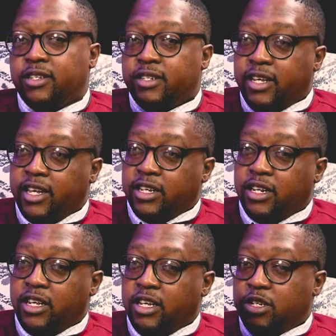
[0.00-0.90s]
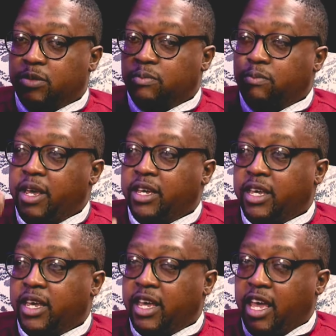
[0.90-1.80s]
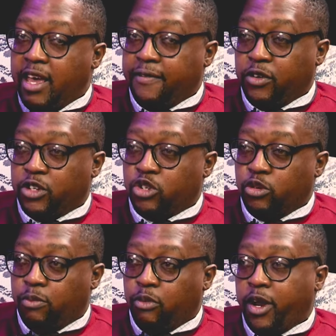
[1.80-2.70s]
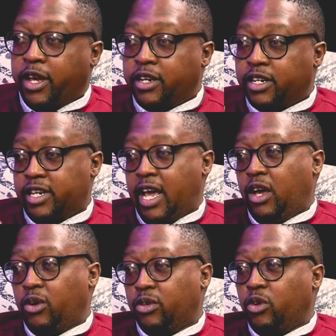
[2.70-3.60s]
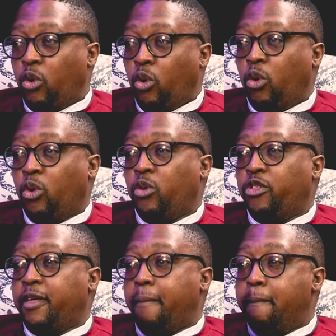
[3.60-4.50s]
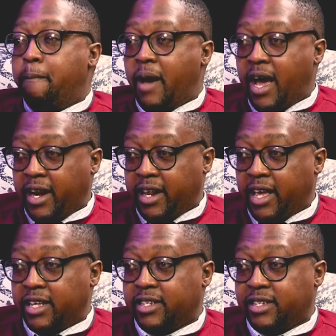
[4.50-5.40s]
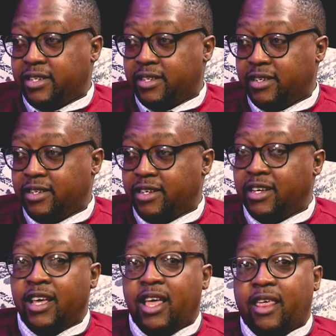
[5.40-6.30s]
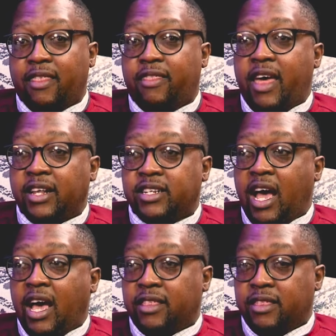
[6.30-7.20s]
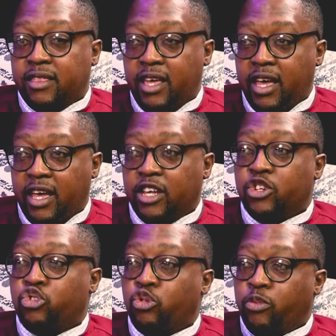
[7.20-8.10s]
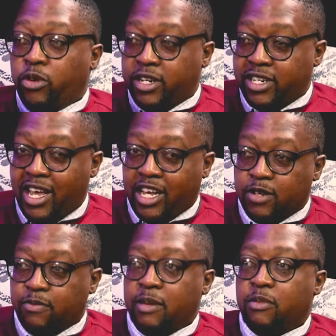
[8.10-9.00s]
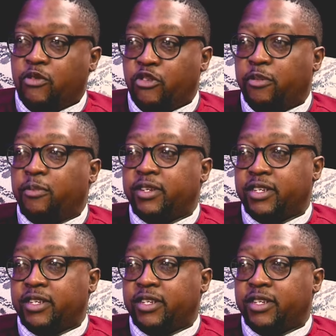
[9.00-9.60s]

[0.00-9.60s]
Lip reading: Satan is making efforts to break down all the barriers that are there to protect people from